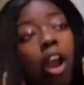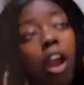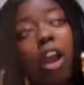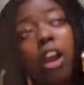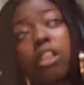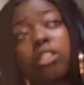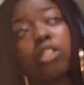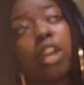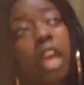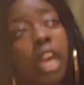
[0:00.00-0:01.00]
This is a
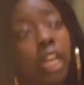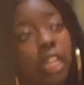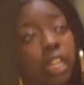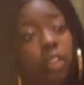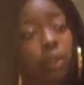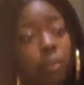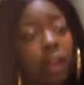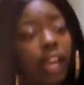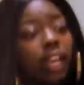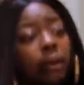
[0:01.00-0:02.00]
step to what I
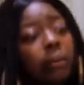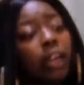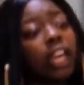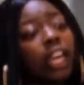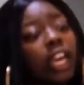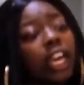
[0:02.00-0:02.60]
really want to do.